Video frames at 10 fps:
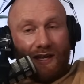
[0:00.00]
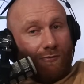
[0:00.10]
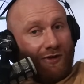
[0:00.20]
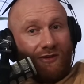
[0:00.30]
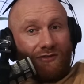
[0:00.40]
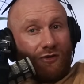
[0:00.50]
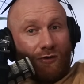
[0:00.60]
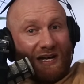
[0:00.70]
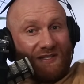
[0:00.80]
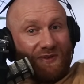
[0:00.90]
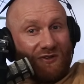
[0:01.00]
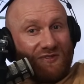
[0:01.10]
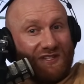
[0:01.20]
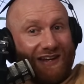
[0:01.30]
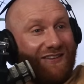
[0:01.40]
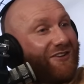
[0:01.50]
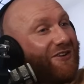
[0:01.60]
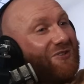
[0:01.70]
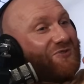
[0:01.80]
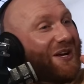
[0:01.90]
no wonder Tom Aspinall's sitting in the
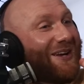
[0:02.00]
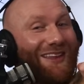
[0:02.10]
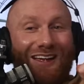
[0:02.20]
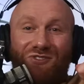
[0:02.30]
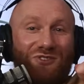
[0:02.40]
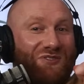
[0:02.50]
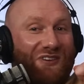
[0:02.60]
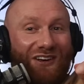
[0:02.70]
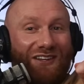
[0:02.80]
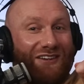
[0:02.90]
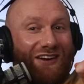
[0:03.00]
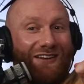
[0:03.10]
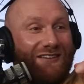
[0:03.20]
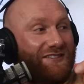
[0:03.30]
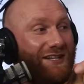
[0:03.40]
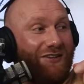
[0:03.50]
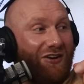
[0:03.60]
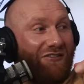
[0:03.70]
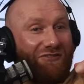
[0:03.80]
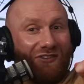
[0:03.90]
crowd drinking that juice, fucking grinning his head
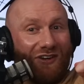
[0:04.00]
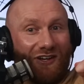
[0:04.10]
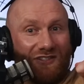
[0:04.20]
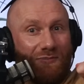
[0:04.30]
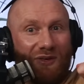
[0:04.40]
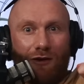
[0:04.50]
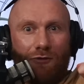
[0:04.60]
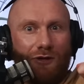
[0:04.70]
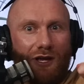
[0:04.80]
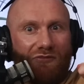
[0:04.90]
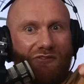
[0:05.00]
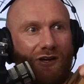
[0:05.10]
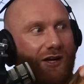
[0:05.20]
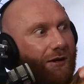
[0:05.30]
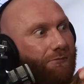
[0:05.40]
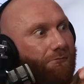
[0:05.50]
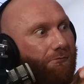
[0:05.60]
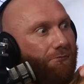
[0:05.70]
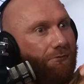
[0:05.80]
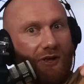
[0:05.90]
off, because he'd be like, oh yeah, fucker.
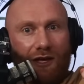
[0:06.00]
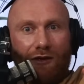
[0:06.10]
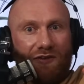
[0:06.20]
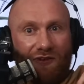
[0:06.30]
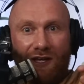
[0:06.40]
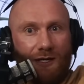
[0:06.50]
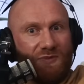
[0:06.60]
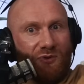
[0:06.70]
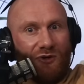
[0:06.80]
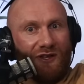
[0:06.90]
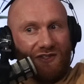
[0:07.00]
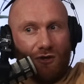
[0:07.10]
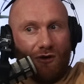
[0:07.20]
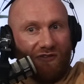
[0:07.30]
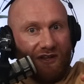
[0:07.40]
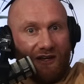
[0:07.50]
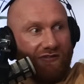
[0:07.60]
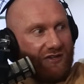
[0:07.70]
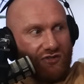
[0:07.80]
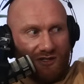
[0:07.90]
Like, if he keeps putting this off and then
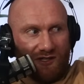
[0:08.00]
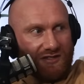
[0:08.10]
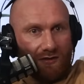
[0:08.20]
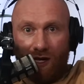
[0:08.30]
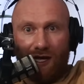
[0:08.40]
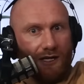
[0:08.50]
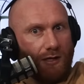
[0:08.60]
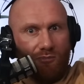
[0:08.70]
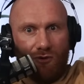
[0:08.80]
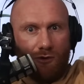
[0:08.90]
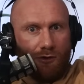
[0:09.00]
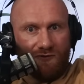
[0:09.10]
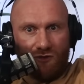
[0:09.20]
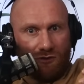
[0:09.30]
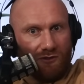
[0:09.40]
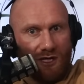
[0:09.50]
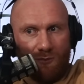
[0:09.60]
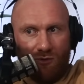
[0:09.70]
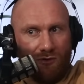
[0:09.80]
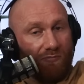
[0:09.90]
eventually does it, I keep putting it off, John. Keep
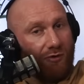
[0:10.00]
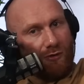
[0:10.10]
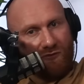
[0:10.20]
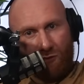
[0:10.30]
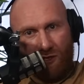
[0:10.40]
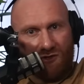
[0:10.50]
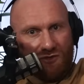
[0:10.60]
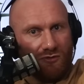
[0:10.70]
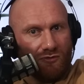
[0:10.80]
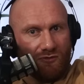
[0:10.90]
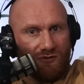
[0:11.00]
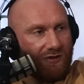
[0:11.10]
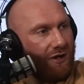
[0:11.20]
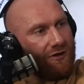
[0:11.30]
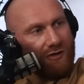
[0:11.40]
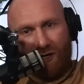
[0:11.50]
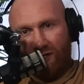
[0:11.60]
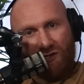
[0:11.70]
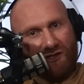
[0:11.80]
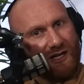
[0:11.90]
putting it off. Put it off 2 years down the road. Oh, you got
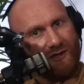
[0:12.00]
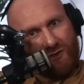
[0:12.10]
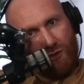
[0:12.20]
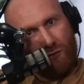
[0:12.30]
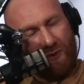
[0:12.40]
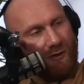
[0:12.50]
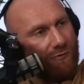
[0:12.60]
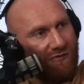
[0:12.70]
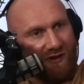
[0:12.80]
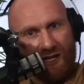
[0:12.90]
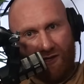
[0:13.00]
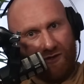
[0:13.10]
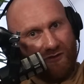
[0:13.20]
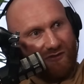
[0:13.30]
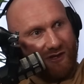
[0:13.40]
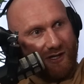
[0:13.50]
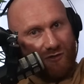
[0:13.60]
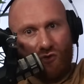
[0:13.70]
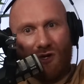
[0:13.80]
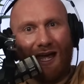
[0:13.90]
injured again. It's cool, mate. We'll fight another fucking
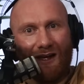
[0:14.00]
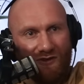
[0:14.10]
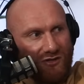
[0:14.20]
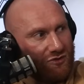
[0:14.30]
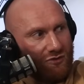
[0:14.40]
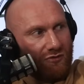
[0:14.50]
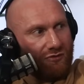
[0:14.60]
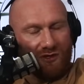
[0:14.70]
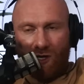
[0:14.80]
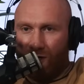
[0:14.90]
2.5 years down the road.